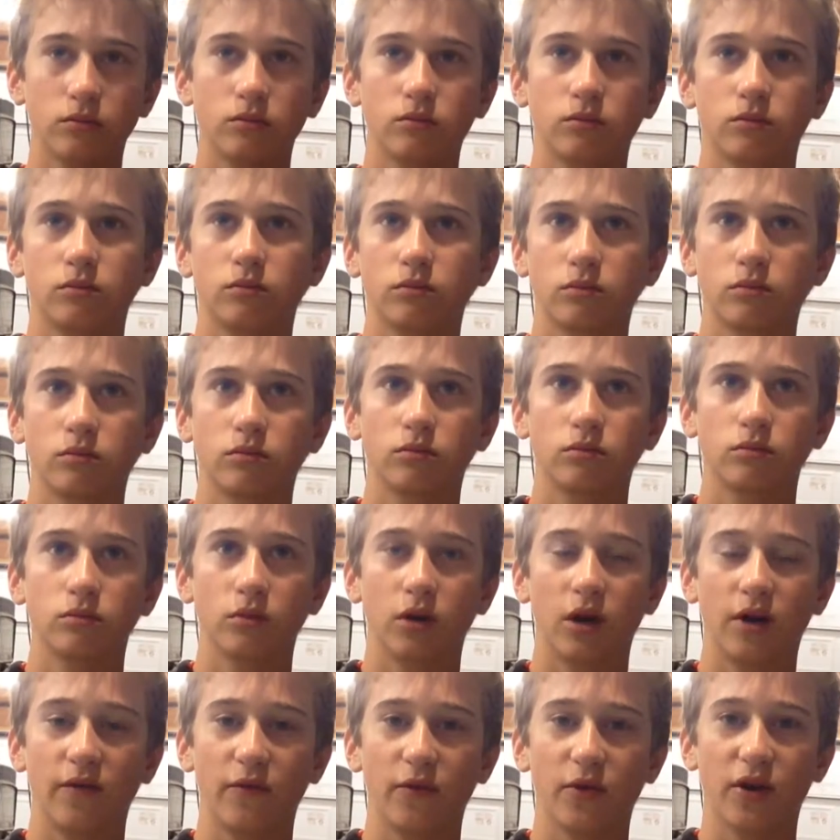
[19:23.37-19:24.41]

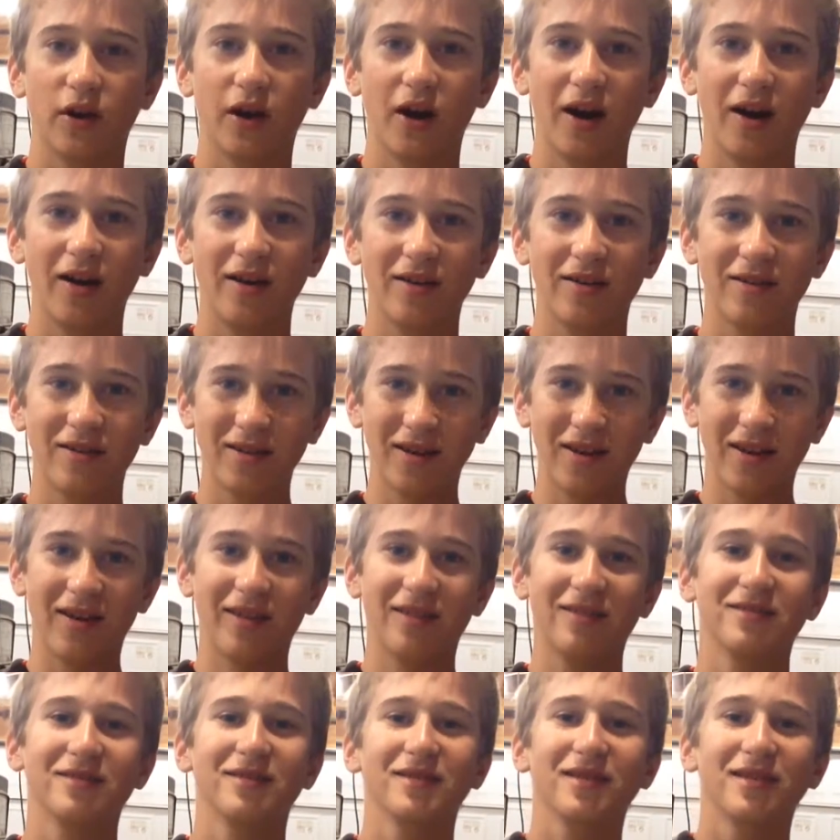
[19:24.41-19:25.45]
I forgot.
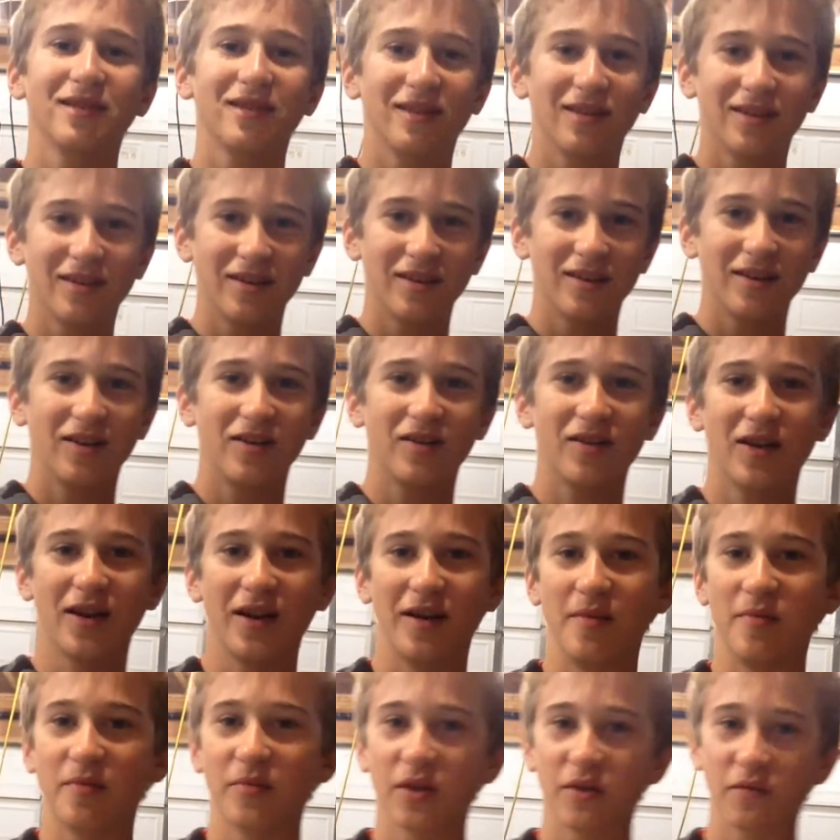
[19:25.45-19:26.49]

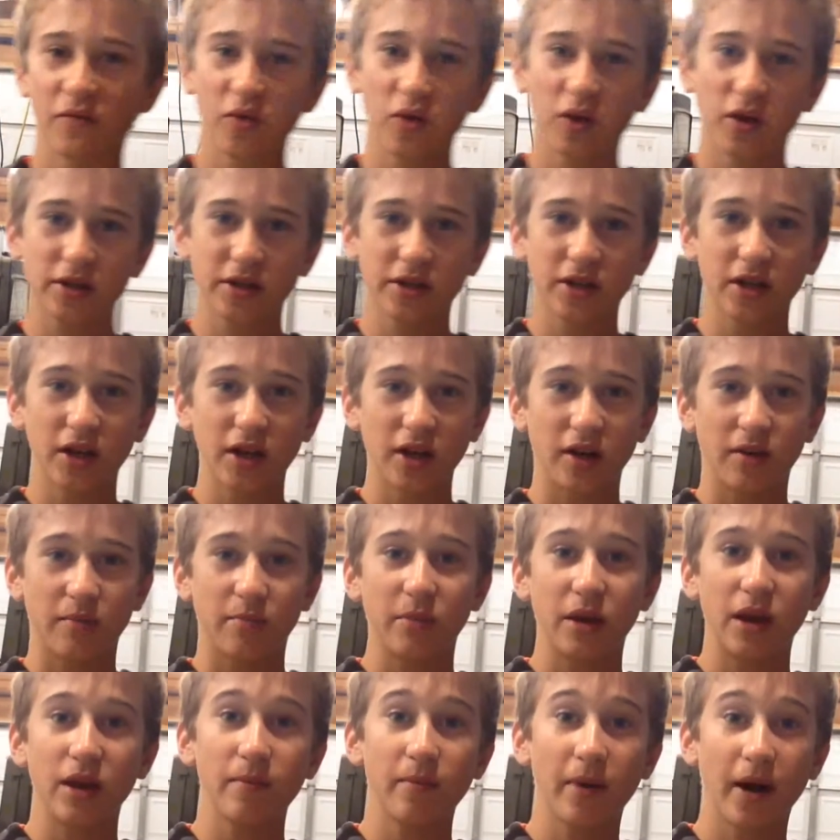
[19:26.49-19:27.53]
Alright, if you want to see
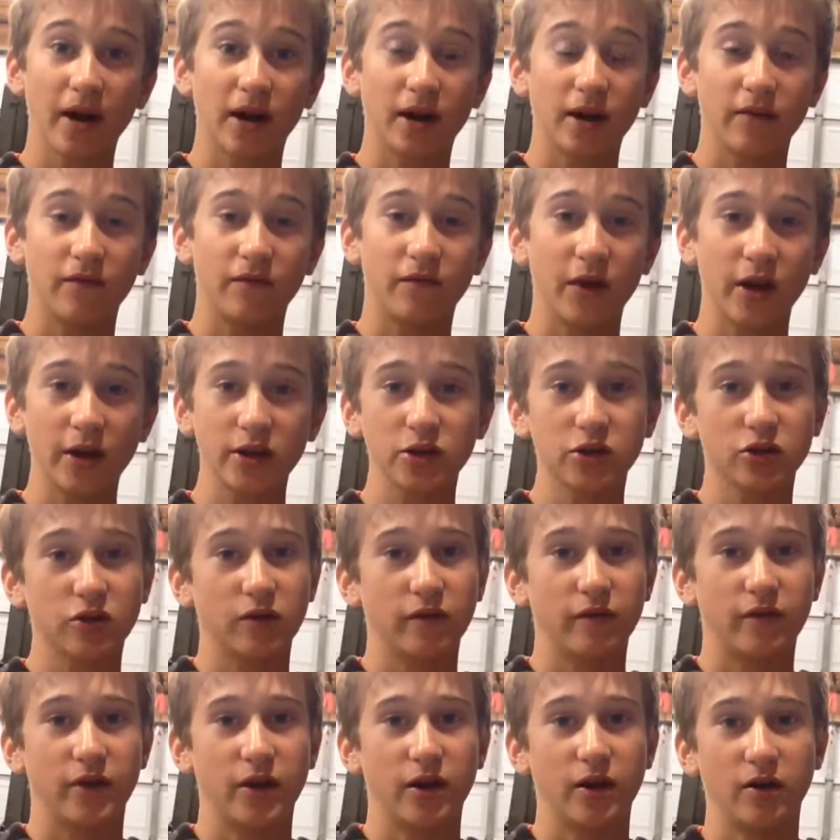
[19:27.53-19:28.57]
mini bike
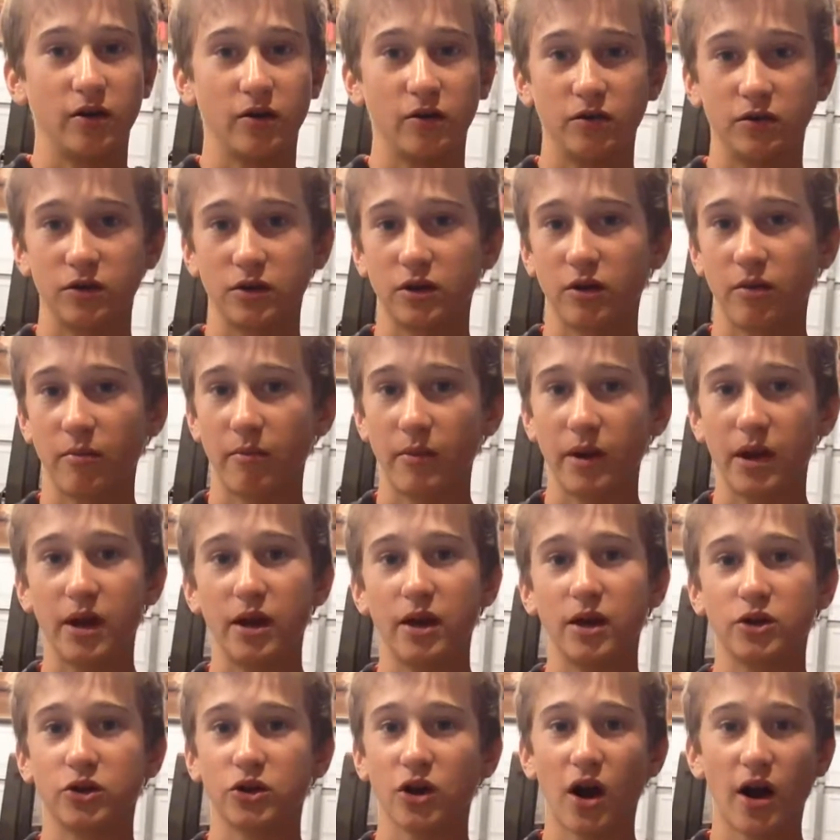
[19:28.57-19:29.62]
adventure videos,
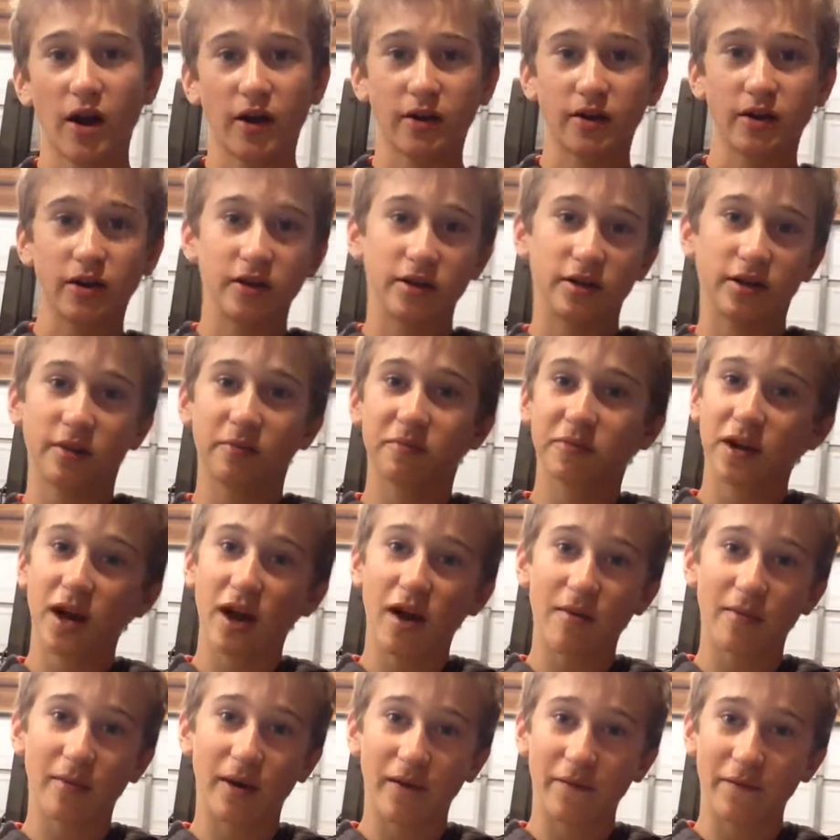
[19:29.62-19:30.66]
me trying to zip
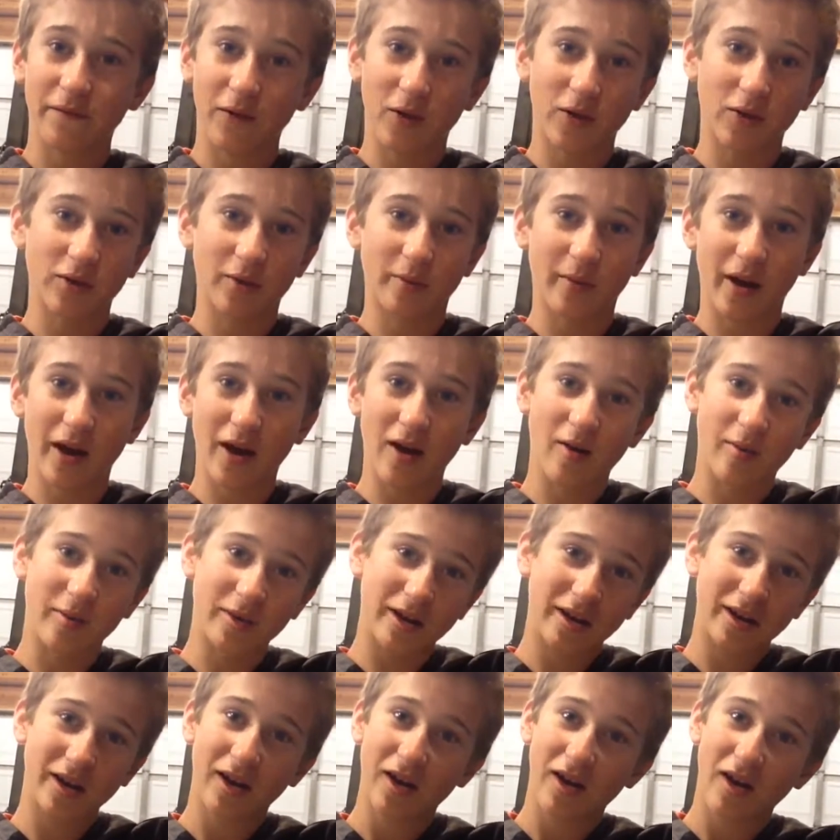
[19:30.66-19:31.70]
tie my phone to my
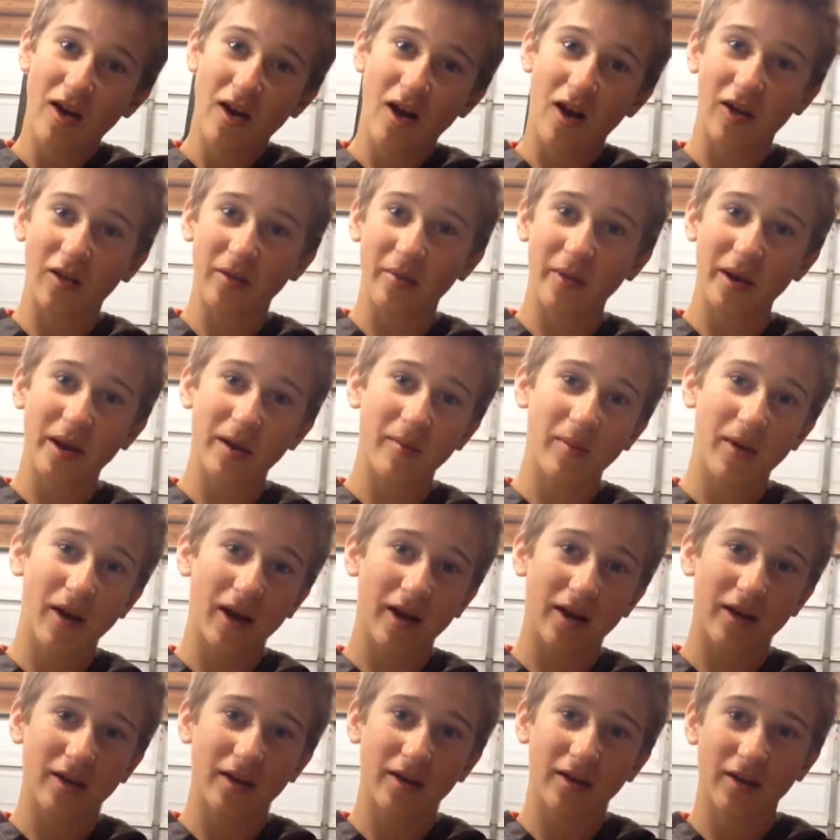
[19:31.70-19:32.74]
helmet on the mini
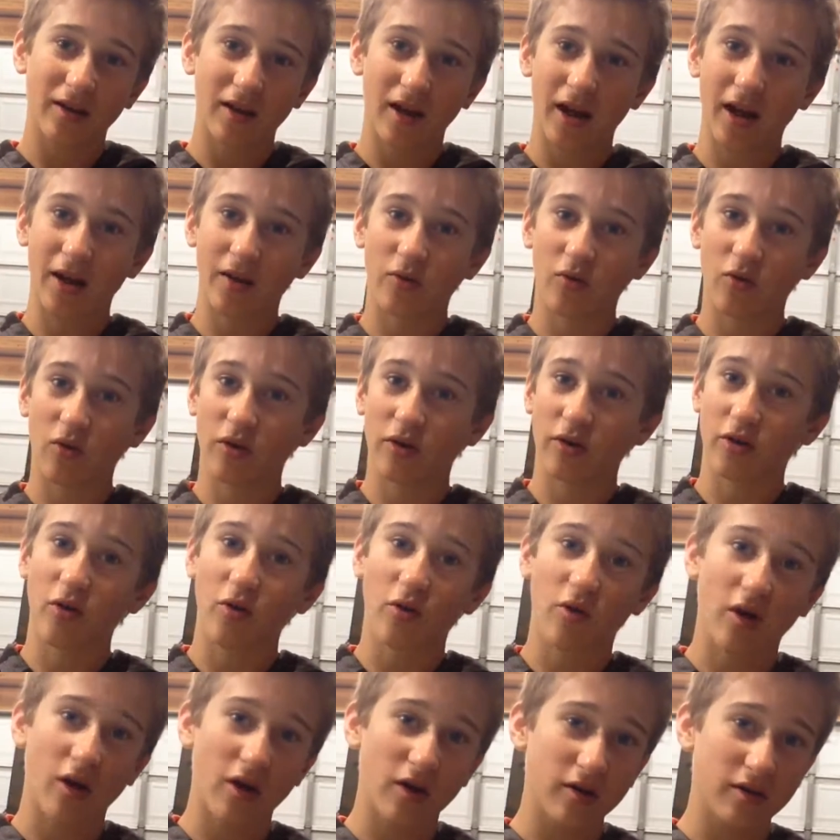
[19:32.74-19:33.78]
bike and or
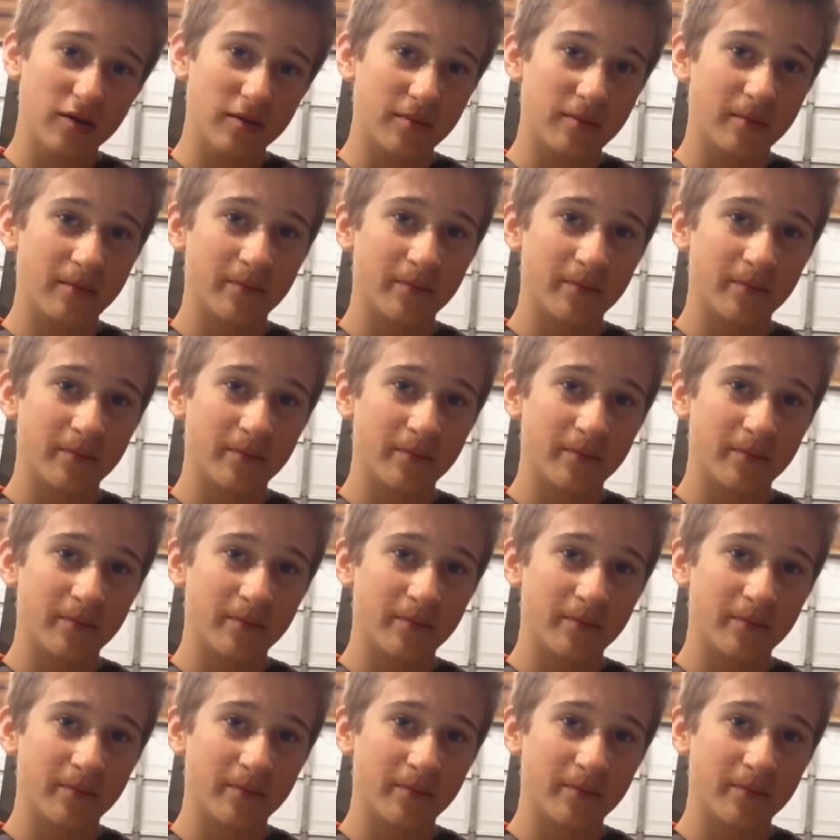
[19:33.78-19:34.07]
go-kart,